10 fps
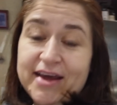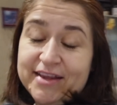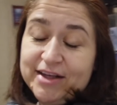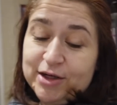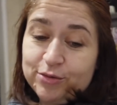
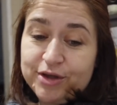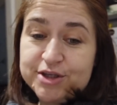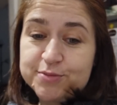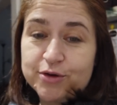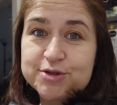the little
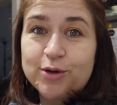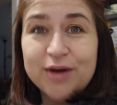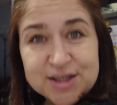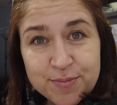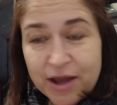gizmo. So
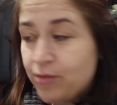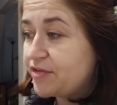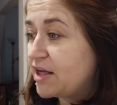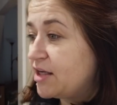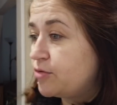let's play
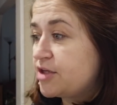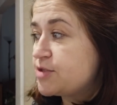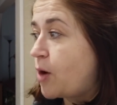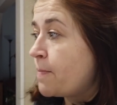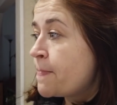with the little
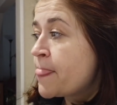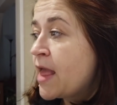gizmo.